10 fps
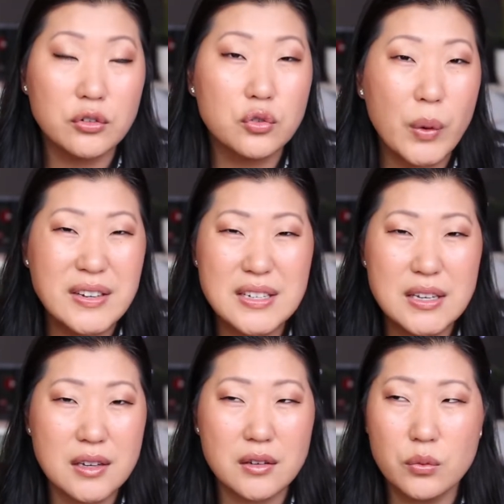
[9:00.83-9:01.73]

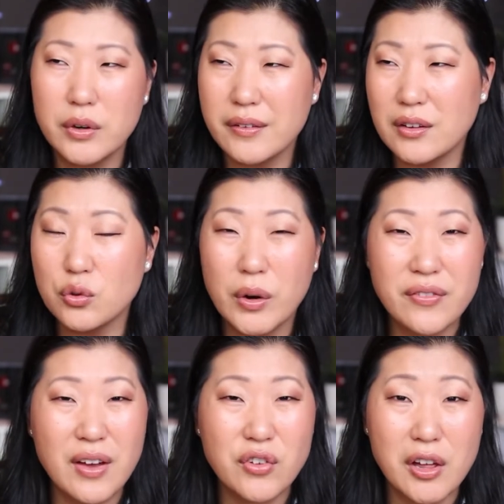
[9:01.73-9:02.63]

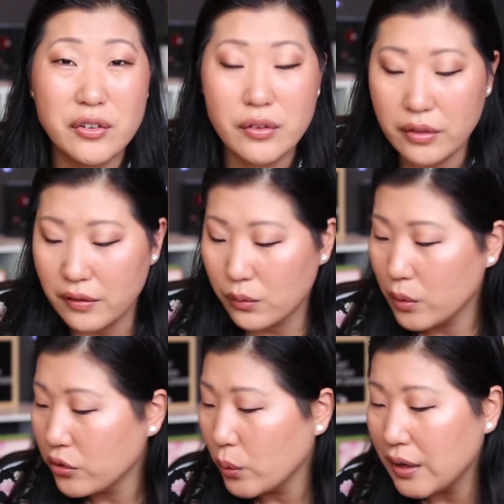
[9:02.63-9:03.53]
$25 that this is
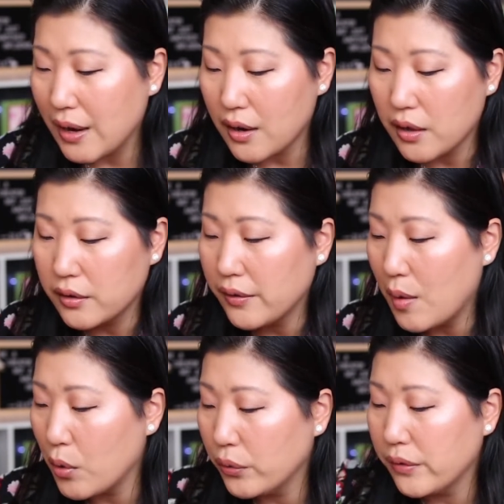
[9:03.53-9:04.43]
worth, $29 at
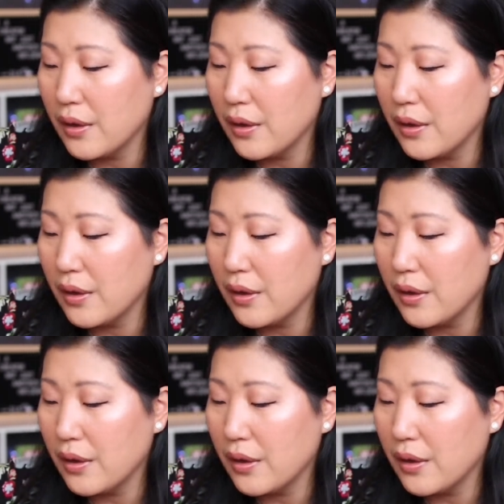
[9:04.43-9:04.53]
most.